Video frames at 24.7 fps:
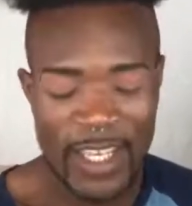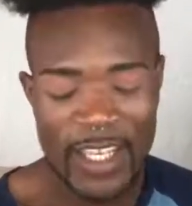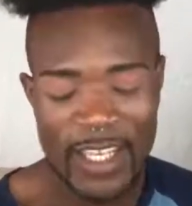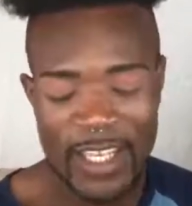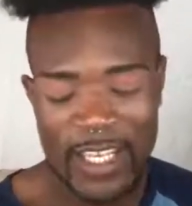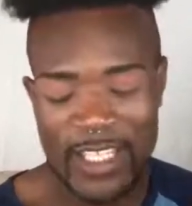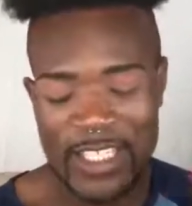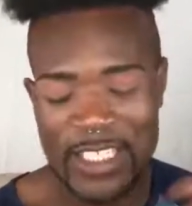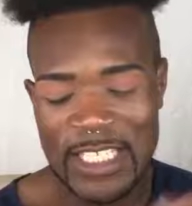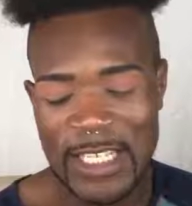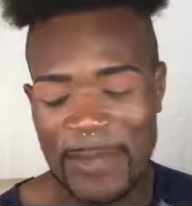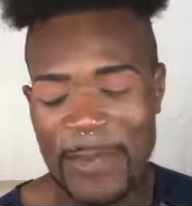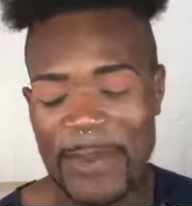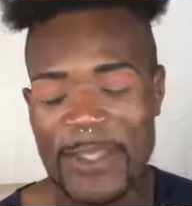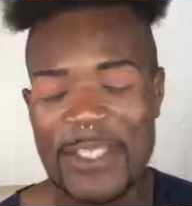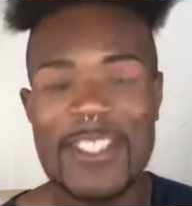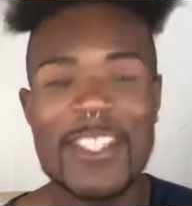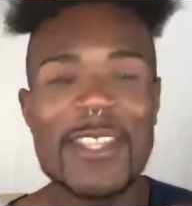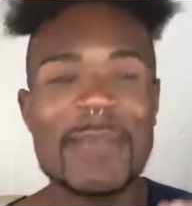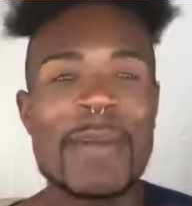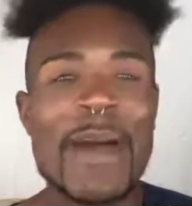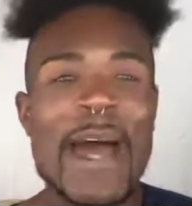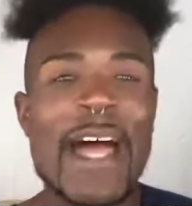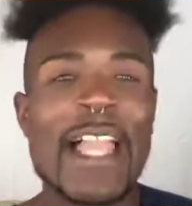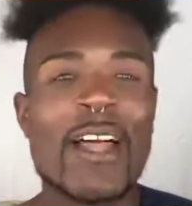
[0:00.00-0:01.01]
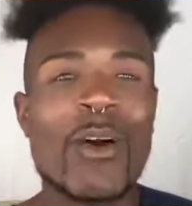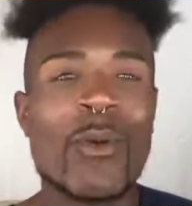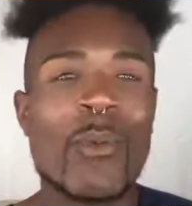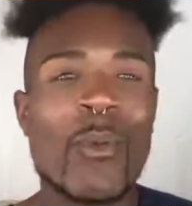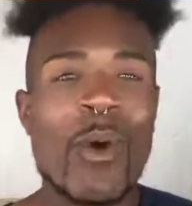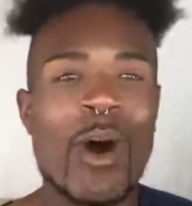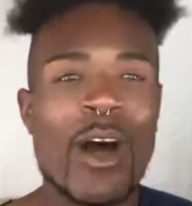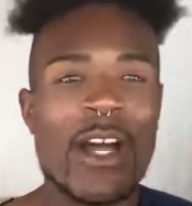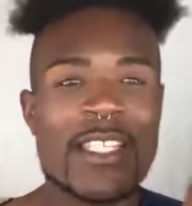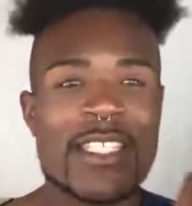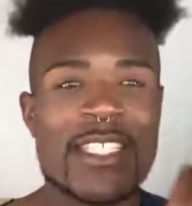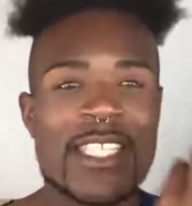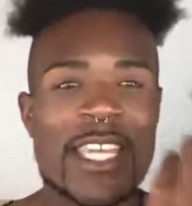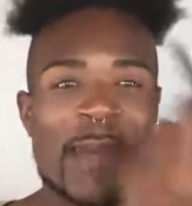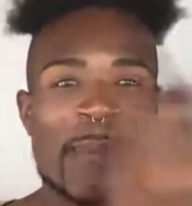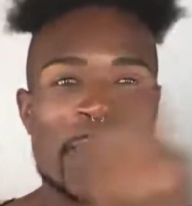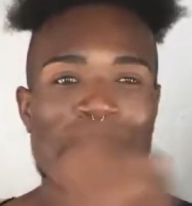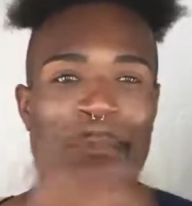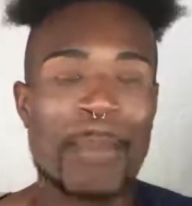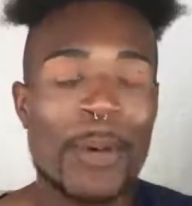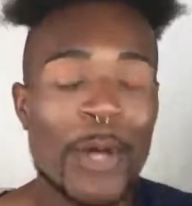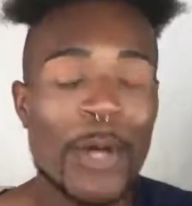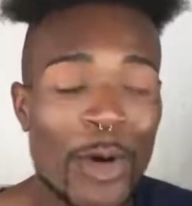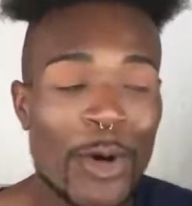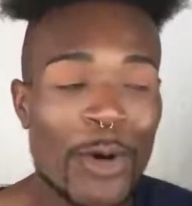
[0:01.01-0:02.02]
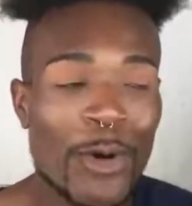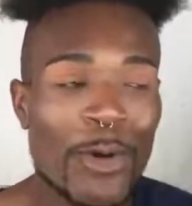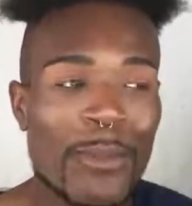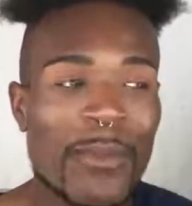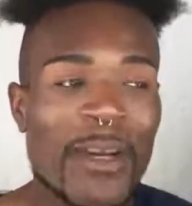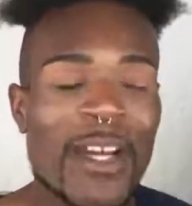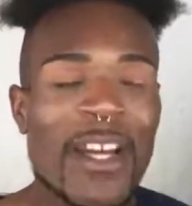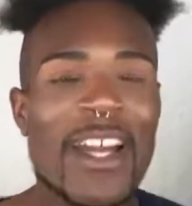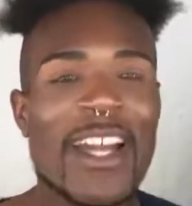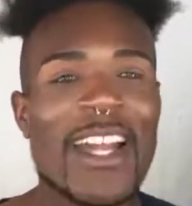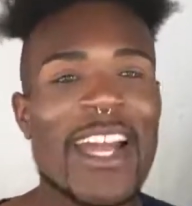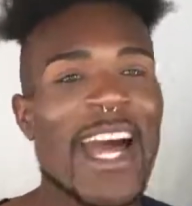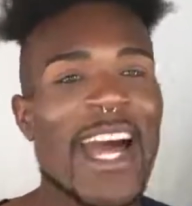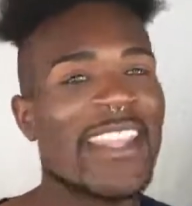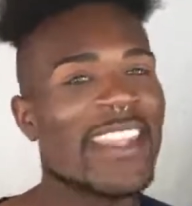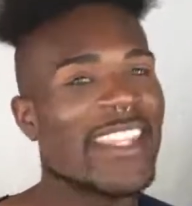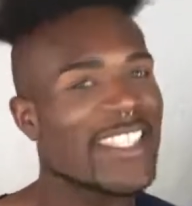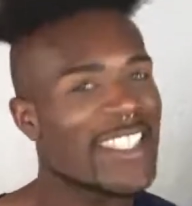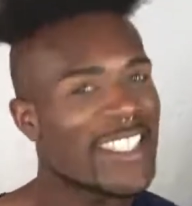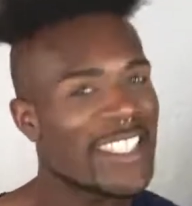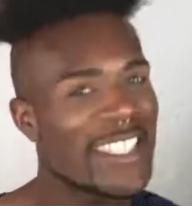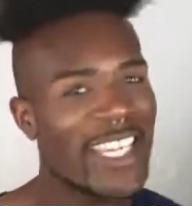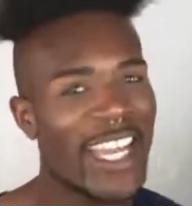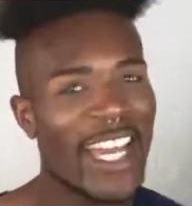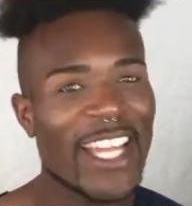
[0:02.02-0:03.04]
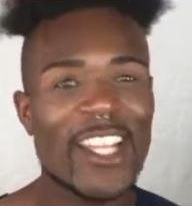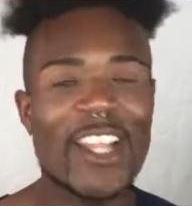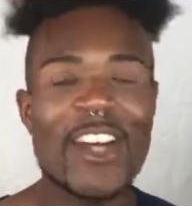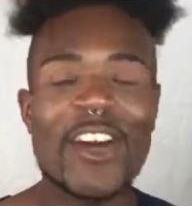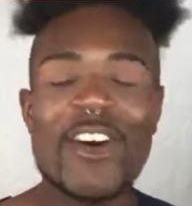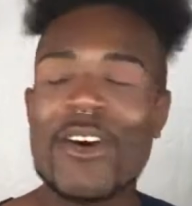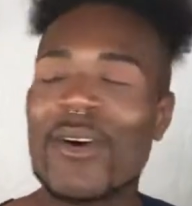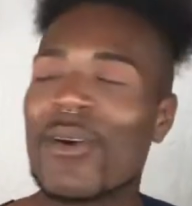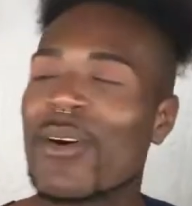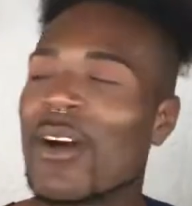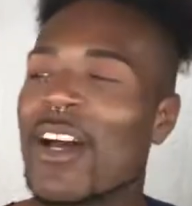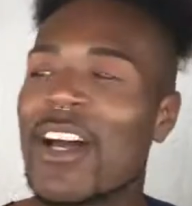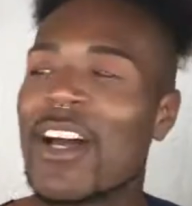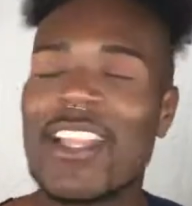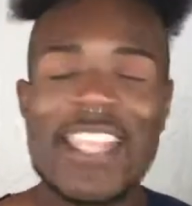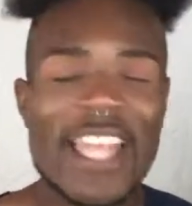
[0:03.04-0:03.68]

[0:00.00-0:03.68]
can dip into the palette once and boom, got this yellow,